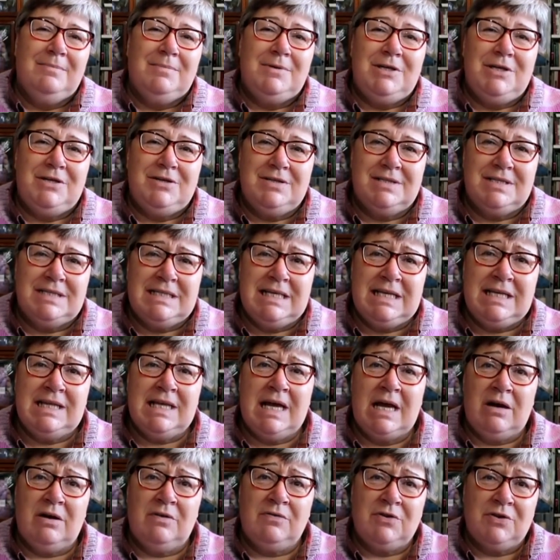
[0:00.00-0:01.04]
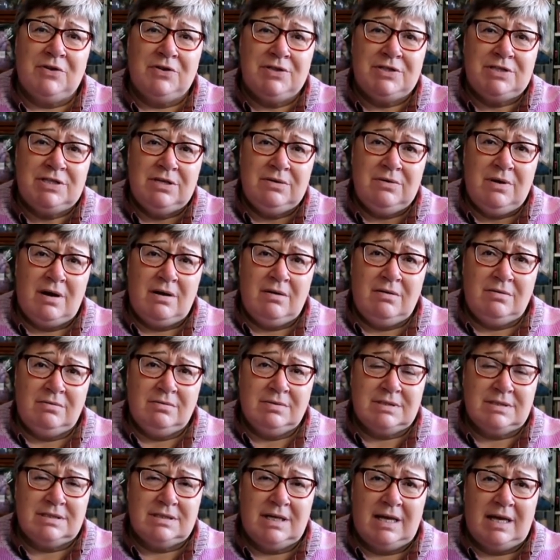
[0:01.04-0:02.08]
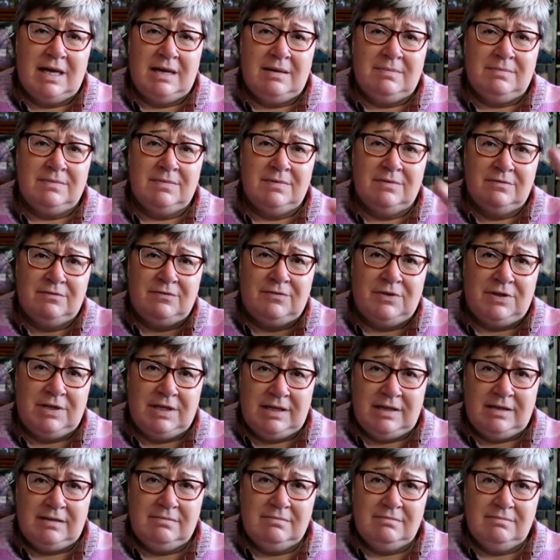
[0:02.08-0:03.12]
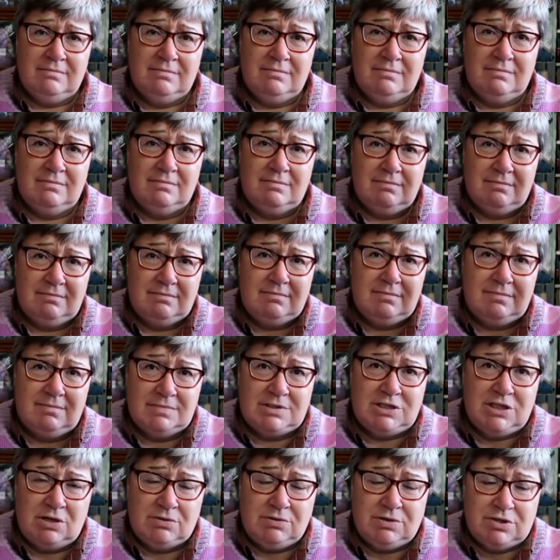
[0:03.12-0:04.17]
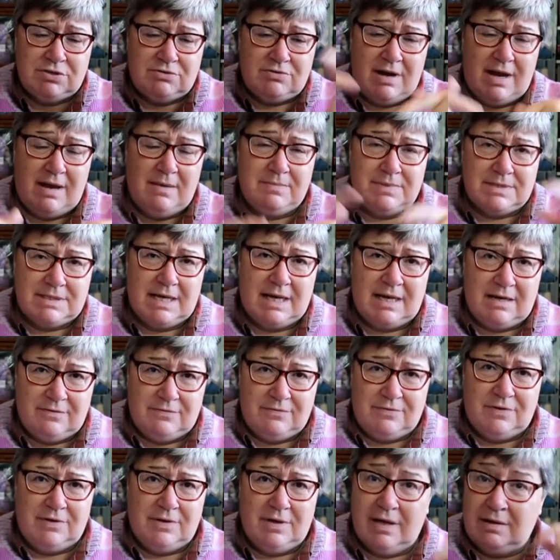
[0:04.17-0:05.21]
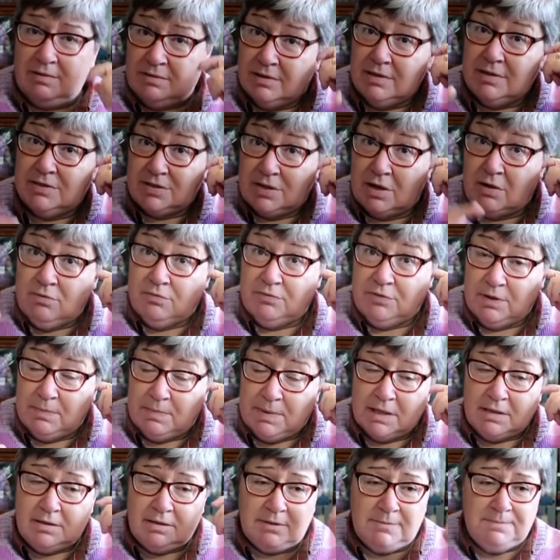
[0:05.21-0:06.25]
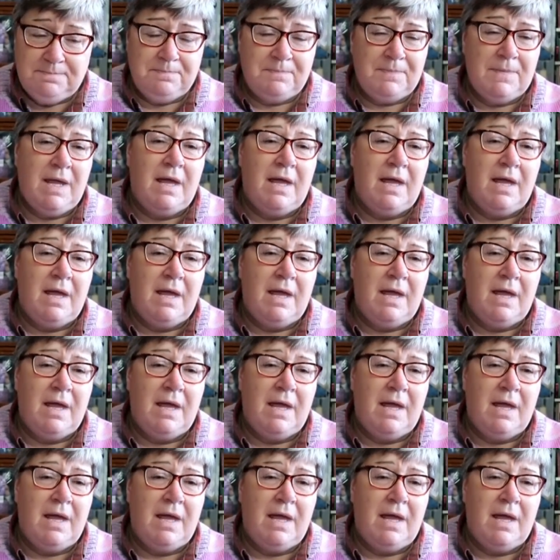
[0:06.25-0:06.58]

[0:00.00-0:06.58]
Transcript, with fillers: but you can see there I've got the two holes um, for the shoulder straps and for and this hole for the buckle